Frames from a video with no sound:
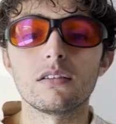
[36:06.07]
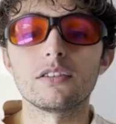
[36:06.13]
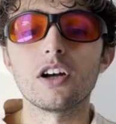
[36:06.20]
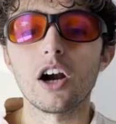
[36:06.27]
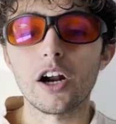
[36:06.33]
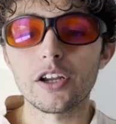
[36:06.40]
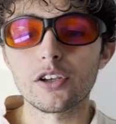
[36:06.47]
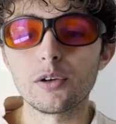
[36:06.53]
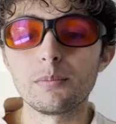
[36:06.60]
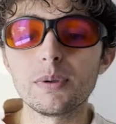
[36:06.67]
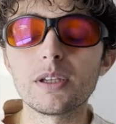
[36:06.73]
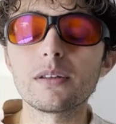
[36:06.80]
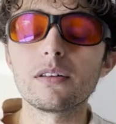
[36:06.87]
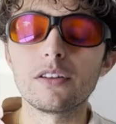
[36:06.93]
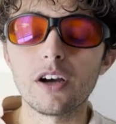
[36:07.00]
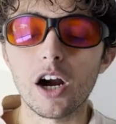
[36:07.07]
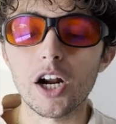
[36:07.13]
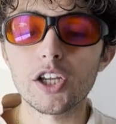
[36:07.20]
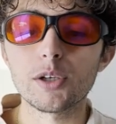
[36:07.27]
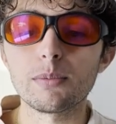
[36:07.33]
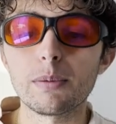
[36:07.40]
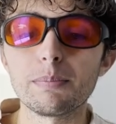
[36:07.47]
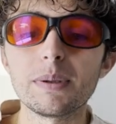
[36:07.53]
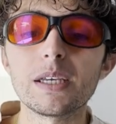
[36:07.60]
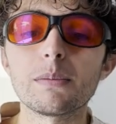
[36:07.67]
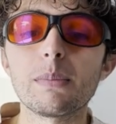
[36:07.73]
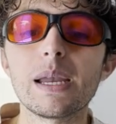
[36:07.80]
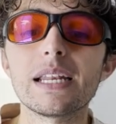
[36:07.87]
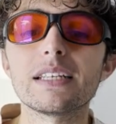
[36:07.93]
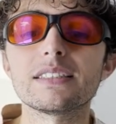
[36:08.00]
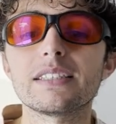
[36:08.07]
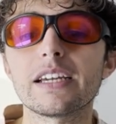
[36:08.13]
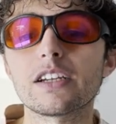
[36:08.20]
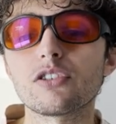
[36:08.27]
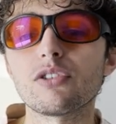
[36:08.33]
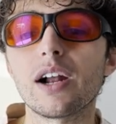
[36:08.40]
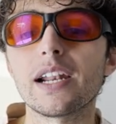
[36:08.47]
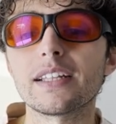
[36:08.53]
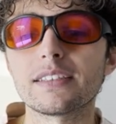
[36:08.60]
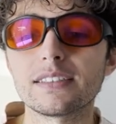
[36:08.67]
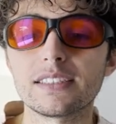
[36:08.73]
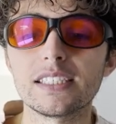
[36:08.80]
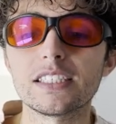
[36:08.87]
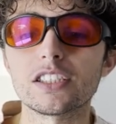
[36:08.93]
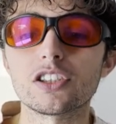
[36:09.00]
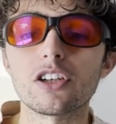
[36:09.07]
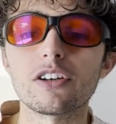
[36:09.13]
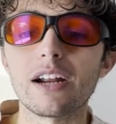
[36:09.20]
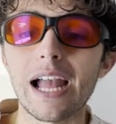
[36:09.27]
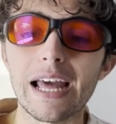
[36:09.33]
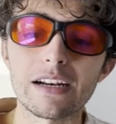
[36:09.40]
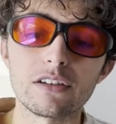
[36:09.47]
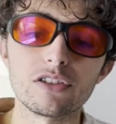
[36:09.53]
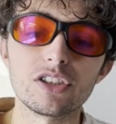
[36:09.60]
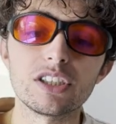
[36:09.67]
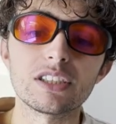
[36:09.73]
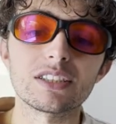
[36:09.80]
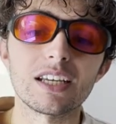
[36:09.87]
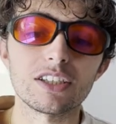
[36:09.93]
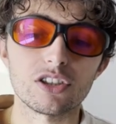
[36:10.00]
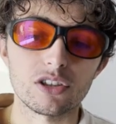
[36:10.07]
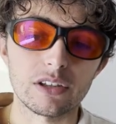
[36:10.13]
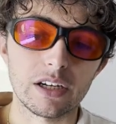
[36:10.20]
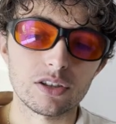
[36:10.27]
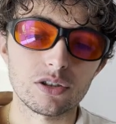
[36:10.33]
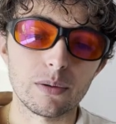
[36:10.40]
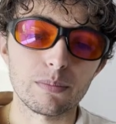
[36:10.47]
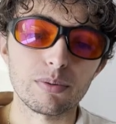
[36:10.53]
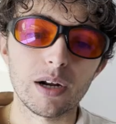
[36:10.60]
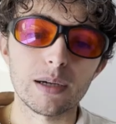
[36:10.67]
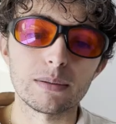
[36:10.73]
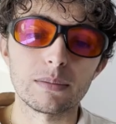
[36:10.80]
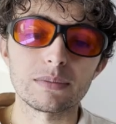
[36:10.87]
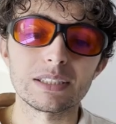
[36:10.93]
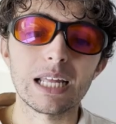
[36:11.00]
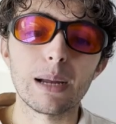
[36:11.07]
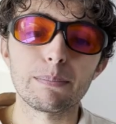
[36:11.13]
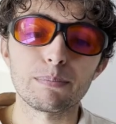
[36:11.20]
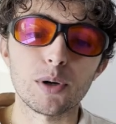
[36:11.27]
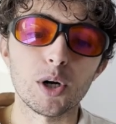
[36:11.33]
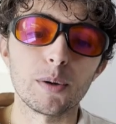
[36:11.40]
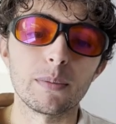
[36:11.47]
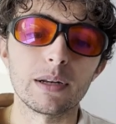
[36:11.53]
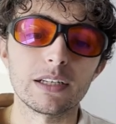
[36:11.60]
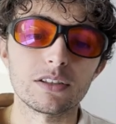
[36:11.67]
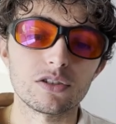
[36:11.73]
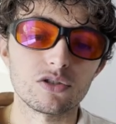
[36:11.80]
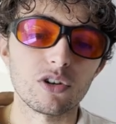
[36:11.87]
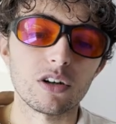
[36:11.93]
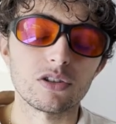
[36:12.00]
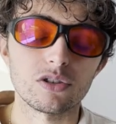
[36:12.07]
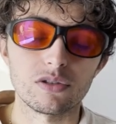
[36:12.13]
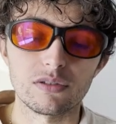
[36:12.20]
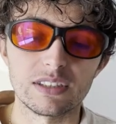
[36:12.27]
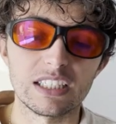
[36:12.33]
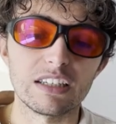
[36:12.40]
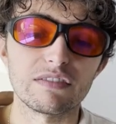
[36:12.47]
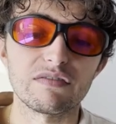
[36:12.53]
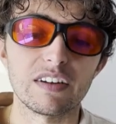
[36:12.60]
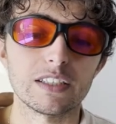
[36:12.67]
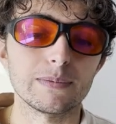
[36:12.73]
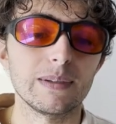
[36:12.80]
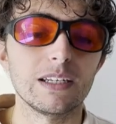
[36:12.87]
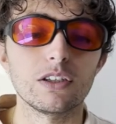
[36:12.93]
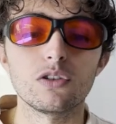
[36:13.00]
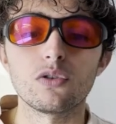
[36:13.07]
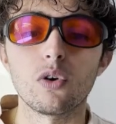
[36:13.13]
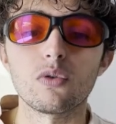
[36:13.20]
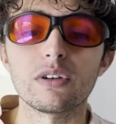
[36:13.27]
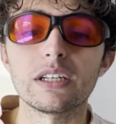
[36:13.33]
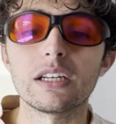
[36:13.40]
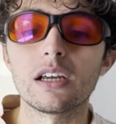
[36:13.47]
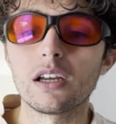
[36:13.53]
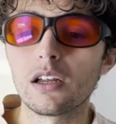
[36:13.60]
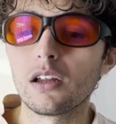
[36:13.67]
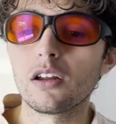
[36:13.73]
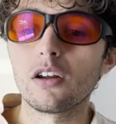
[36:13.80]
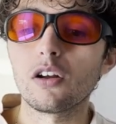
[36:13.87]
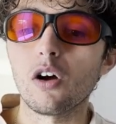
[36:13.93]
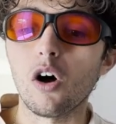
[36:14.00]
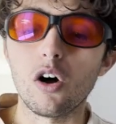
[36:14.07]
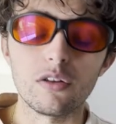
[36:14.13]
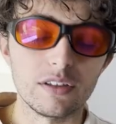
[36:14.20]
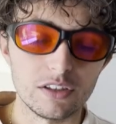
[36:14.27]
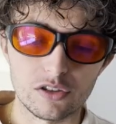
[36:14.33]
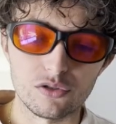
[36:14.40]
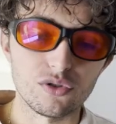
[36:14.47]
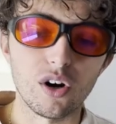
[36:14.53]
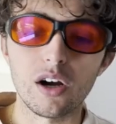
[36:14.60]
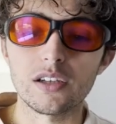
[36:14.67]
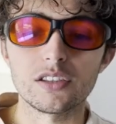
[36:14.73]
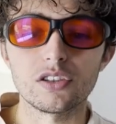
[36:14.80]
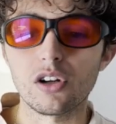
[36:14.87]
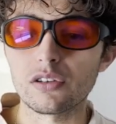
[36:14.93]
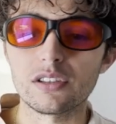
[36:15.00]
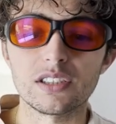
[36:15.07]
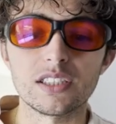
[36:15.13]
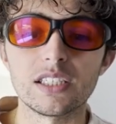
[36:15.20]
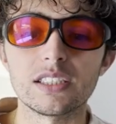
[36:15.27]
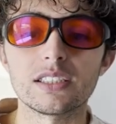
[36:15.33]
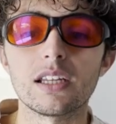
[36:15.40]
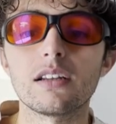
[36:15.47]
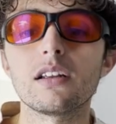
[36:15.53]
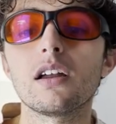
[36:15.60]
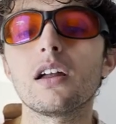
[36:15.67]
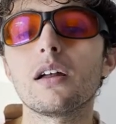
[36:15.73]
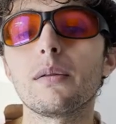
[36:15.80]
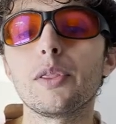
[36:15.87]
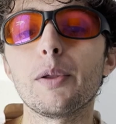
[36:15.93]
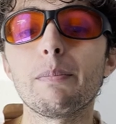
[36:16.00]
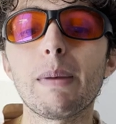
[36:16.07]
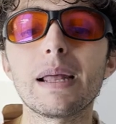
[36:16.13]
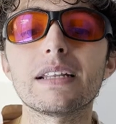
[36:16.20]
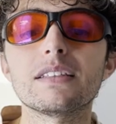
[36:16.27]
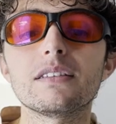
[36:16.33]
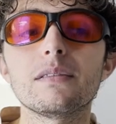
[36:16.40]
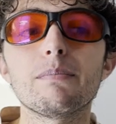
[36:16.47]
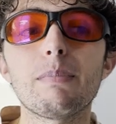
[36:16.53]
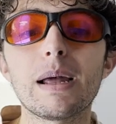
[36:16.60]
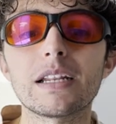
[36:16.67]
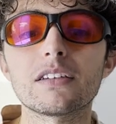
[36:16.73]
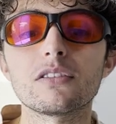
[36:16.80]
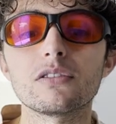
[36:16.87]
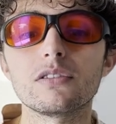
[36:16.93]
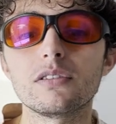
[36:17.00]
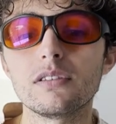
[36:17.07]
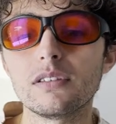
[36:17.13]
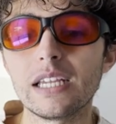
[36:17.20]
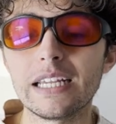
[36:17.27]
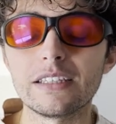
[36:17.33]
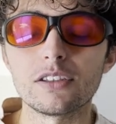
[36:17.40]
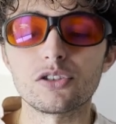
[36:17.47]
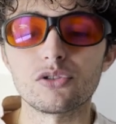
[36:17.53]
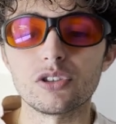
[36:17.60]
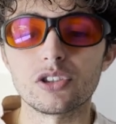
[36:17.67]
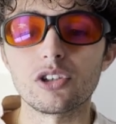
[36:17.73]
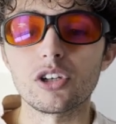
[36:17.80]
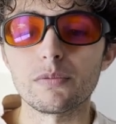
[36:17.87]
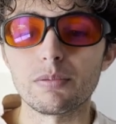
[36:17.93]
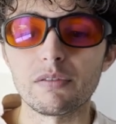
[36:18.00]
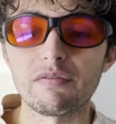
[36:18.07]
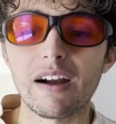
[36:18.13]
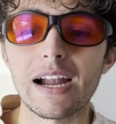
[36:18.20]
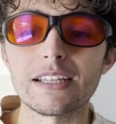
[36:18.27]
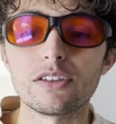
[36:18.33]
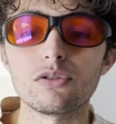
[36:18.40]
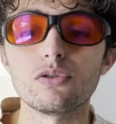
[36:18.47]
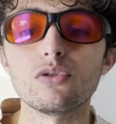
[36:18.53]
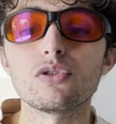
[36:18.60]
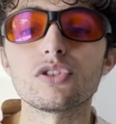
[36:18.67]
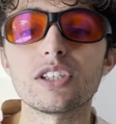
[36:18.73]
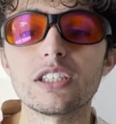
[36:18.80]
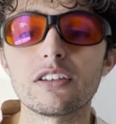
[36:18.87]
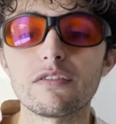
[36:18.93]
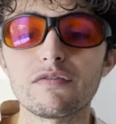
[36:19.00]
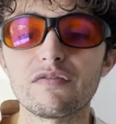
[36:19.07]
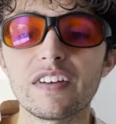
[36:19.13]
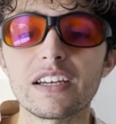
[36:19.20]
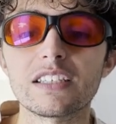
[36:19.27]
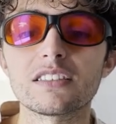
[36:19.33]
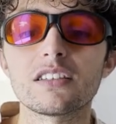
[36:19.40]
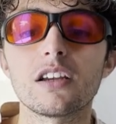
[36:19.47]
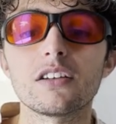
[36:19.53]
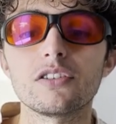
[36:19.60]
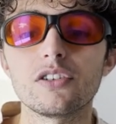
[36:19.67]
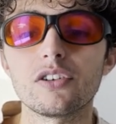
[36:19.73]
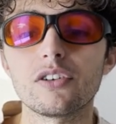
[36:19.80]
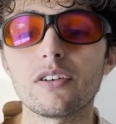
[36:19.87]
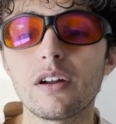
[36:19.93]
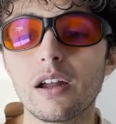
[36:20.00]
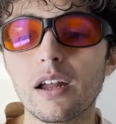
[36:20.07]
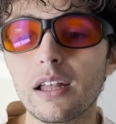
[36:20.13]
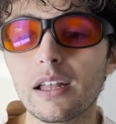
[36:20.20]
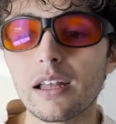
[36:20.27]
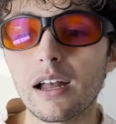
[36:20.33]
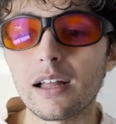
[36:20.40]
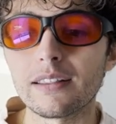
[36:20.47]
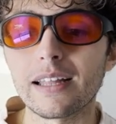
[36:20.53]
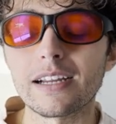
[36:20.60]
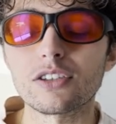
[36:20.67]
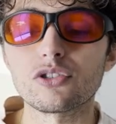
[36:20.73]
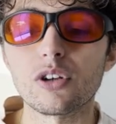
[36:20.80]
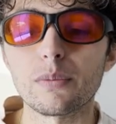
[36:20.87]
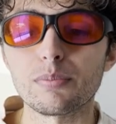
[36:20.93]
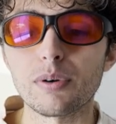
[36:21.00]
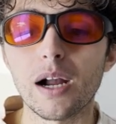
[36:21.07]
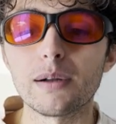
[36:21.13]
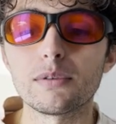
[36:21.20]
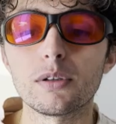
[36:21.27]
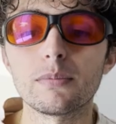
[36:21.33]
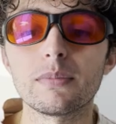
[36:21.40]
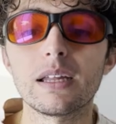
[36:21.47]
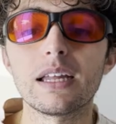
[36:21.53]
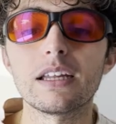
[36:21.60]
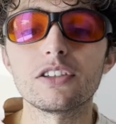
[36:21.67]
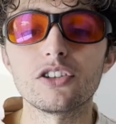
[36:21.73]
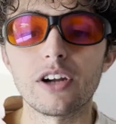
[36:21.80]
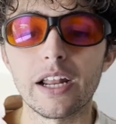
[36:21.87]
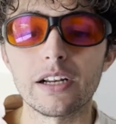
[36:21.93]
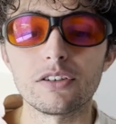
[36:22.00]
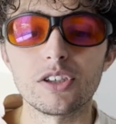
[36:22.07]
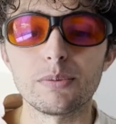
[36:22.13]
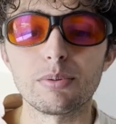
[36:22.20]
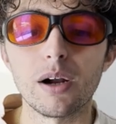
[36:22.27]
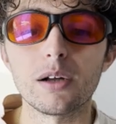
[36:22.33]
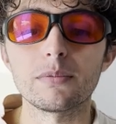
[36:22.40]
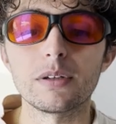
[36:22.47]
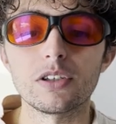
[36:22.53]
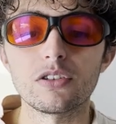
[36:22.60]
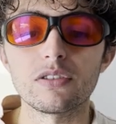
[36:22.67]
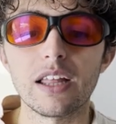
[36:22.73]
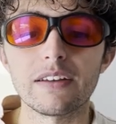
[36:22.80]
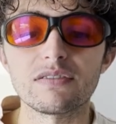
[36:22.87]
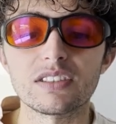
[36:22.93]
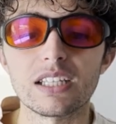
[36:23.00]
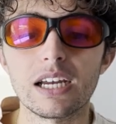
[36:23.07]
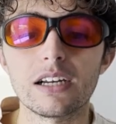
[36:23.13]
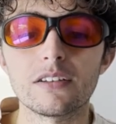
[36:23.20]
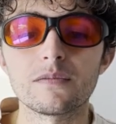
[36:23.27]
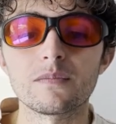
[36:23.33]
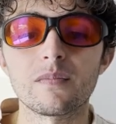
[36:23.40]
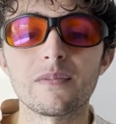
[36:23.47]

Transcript: argument being made is that chronic diseases are energy/electron problems, not permanent structural defects, meaning you don't need all these drugs and all these things that the medical industry is going to provide you. You just need to fix your electron problem, your energy problem, and your lifestyle.